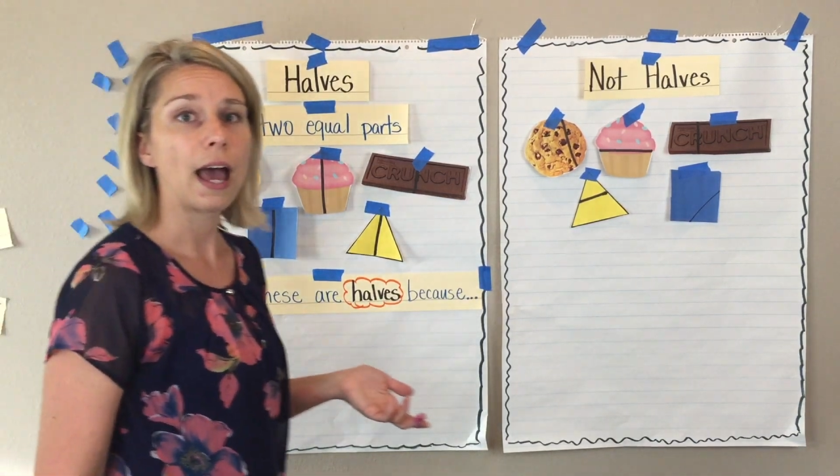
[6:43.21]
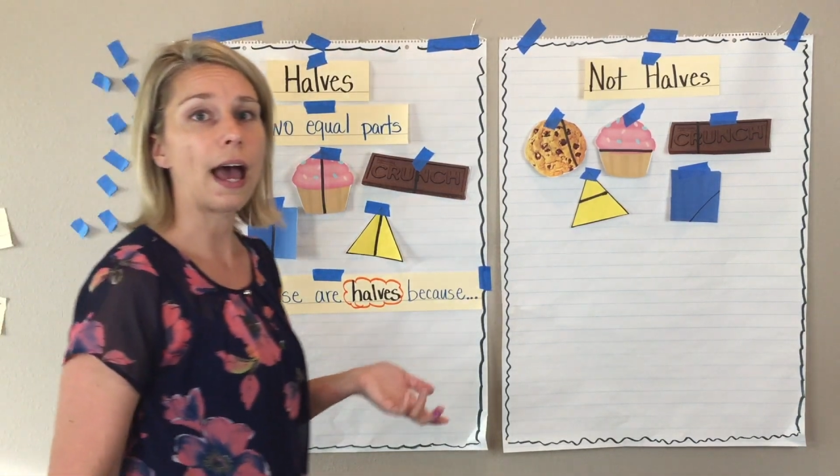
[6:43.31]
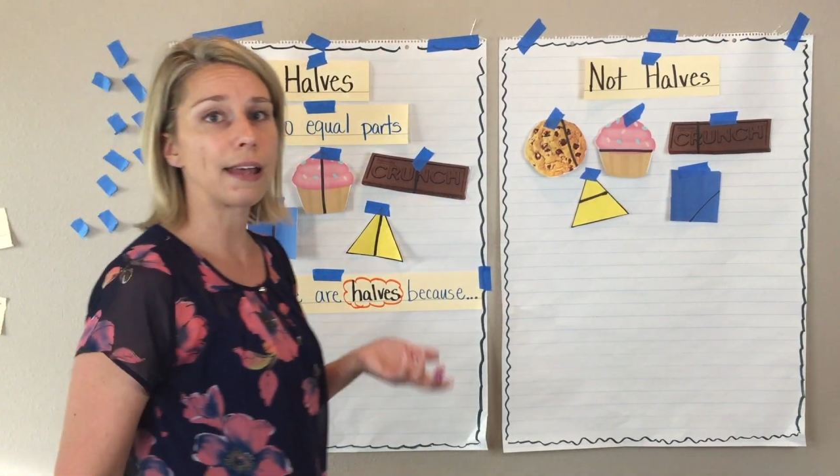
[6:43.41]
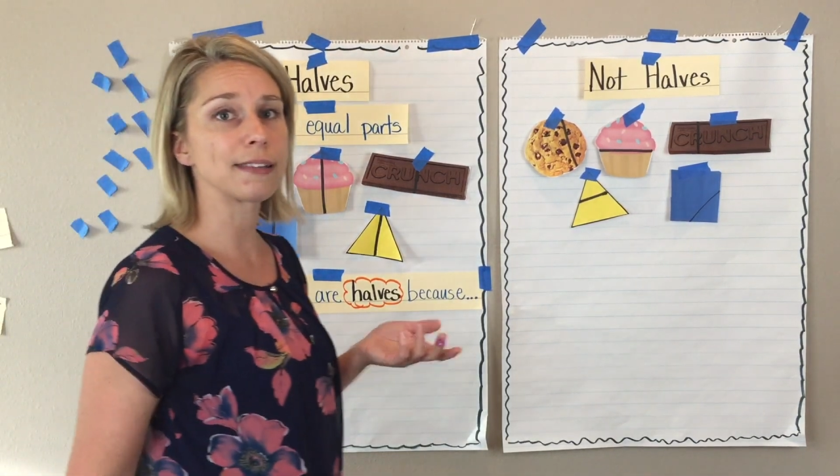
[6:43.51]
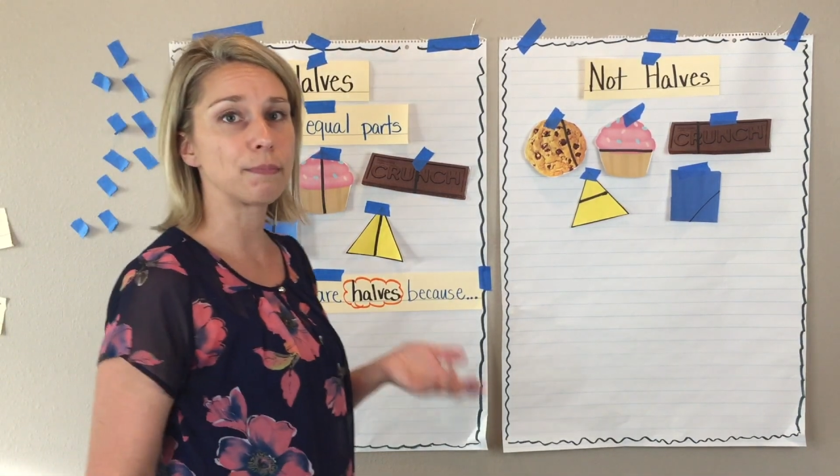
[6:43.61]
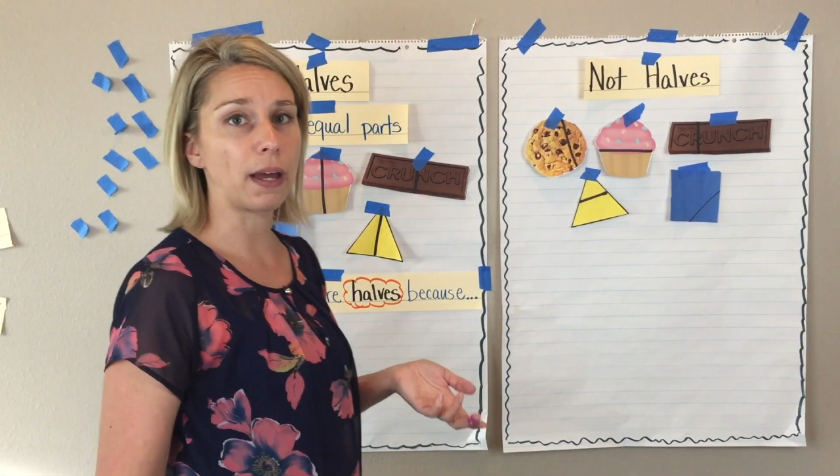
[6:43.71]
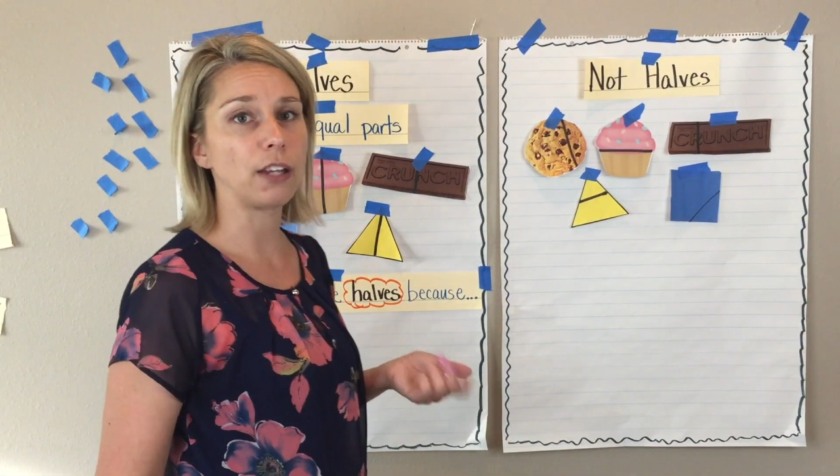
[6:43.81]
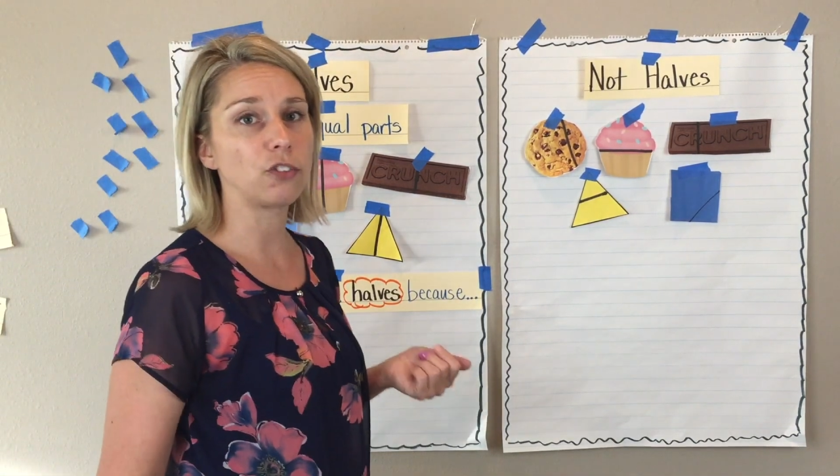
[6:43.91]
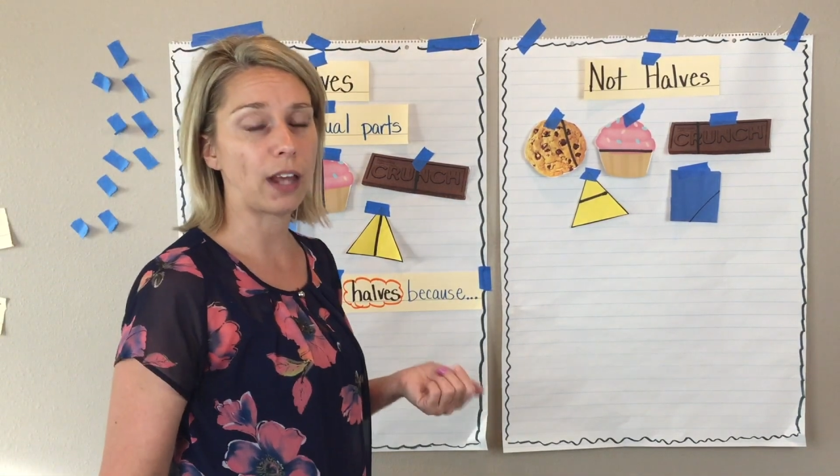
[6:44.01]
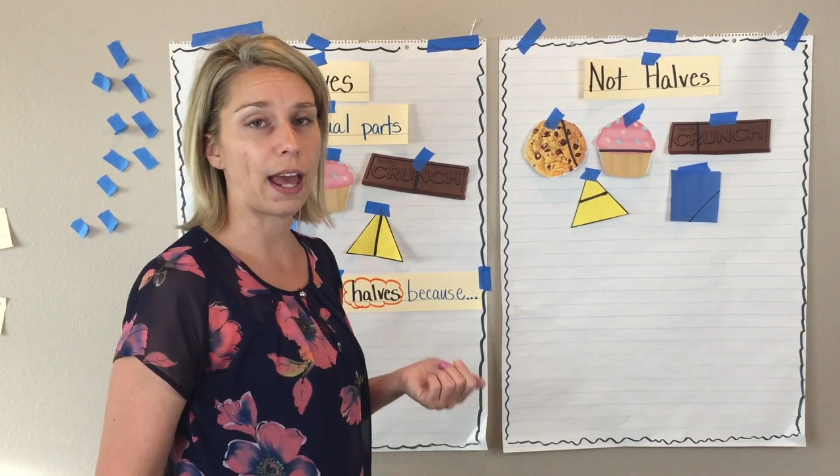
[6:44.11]
as
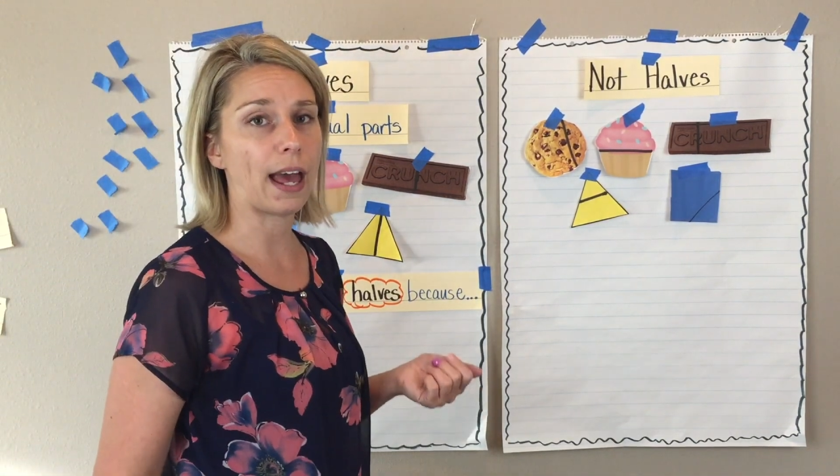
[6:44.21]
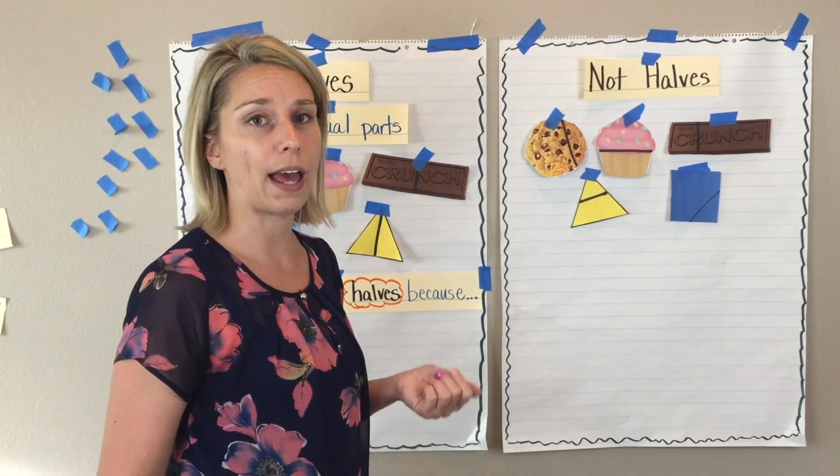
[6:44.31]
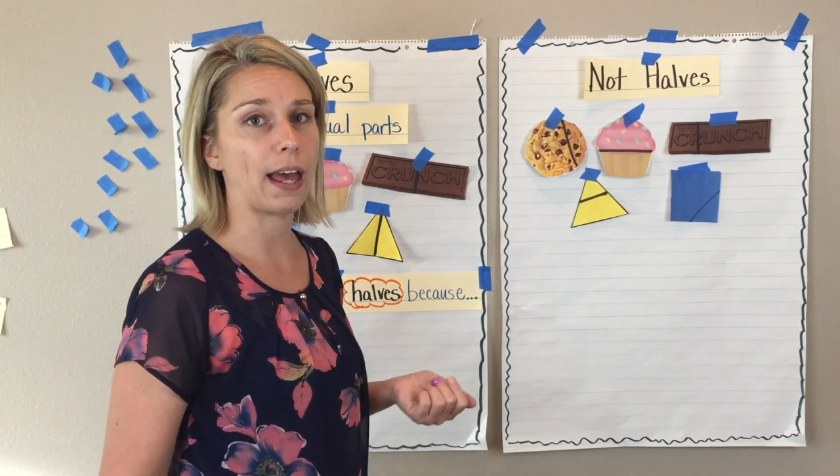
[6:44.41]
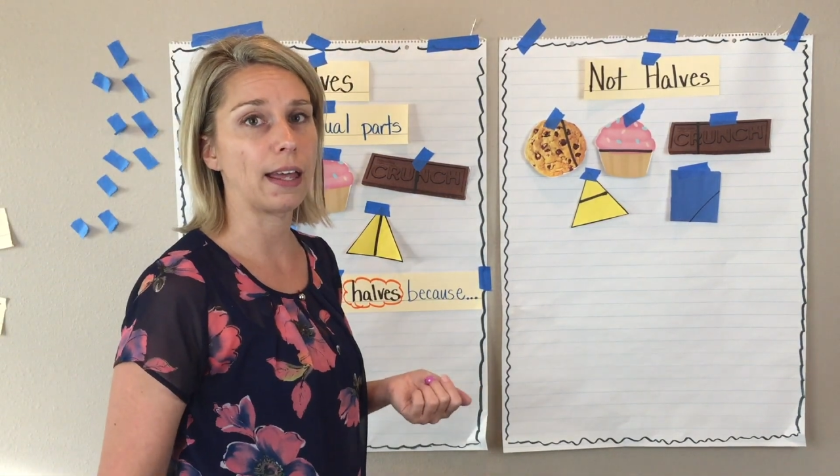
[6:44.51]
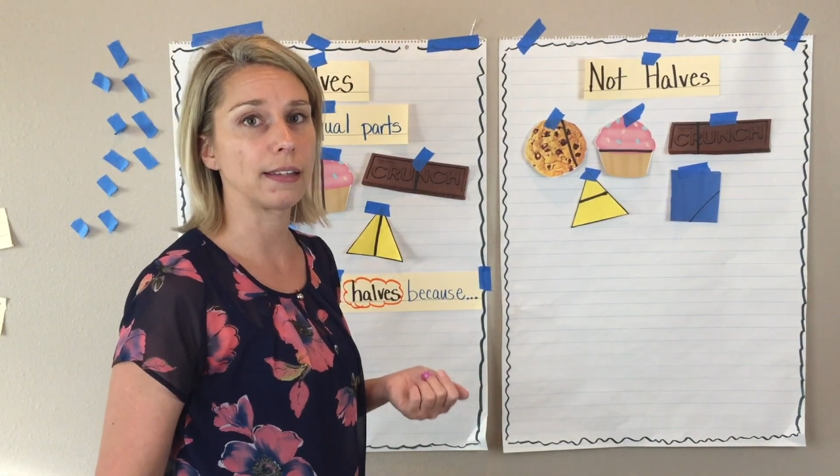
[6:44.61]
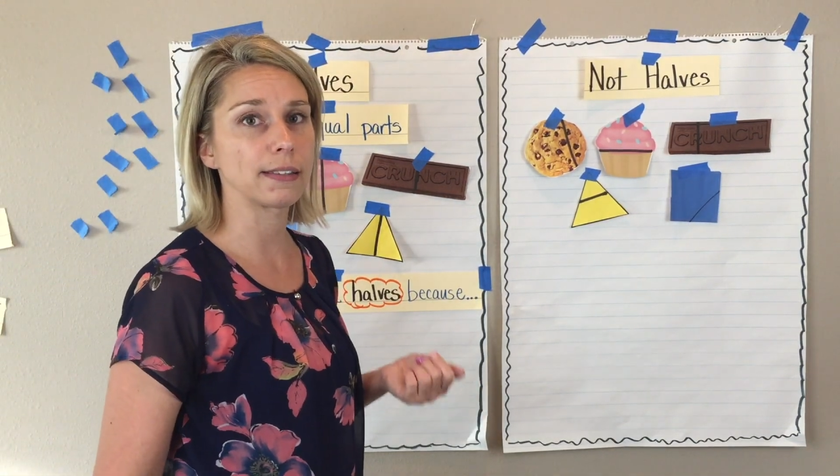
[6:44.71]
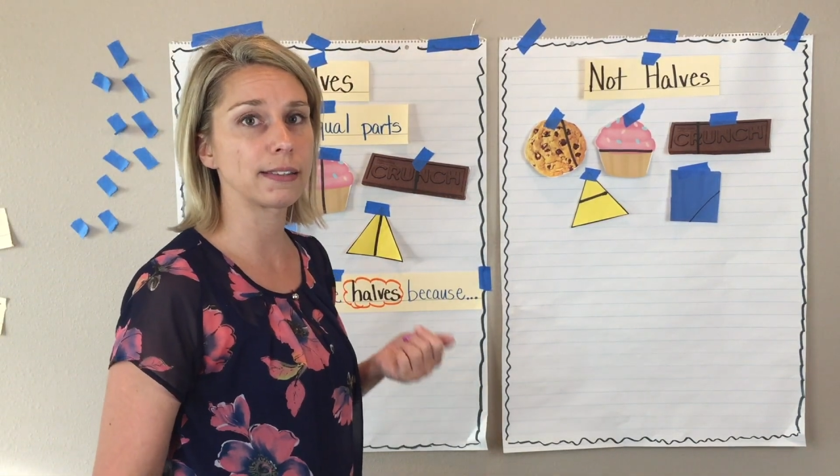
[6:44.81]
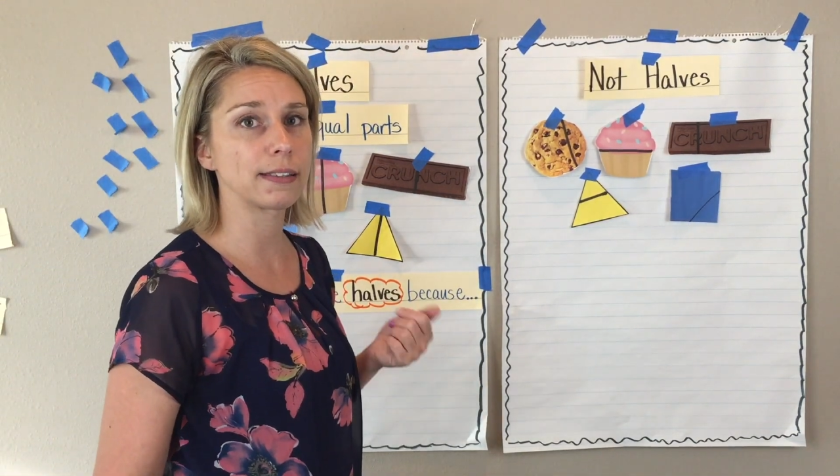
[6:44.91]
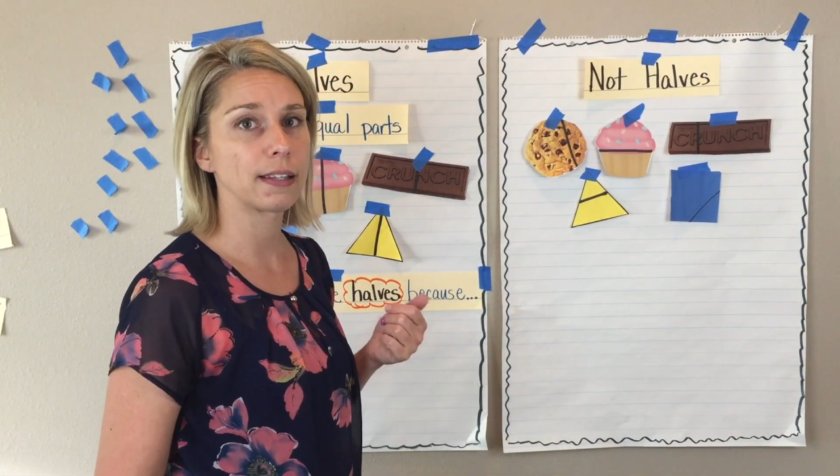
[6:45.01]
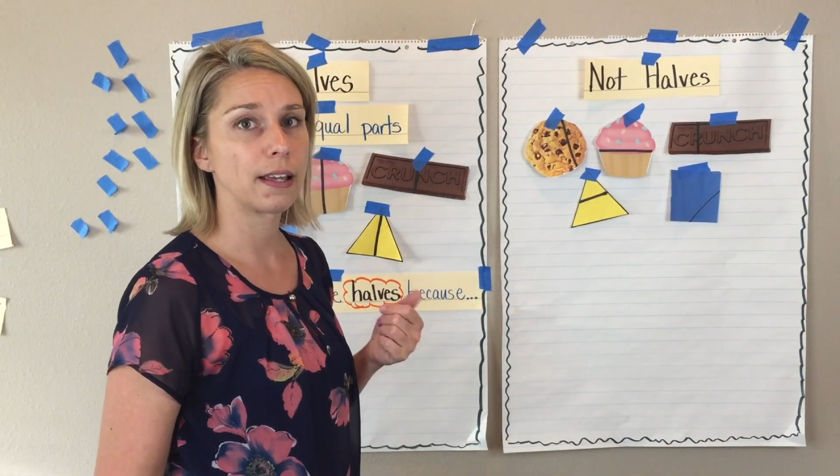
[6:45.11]
much
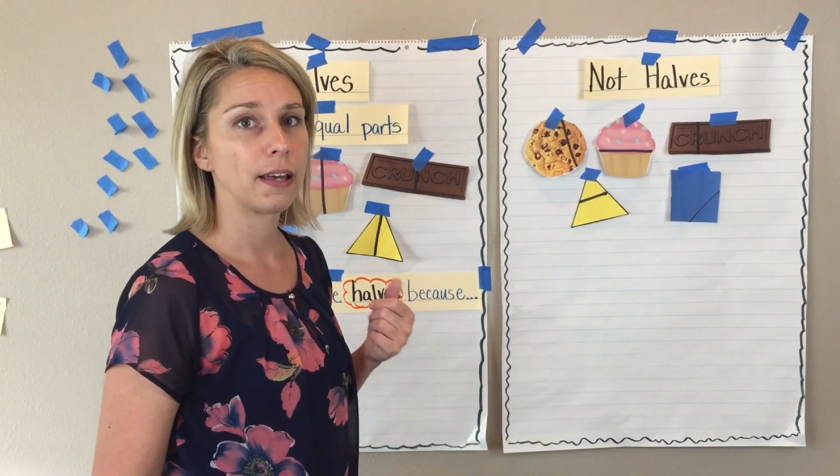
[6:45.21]
as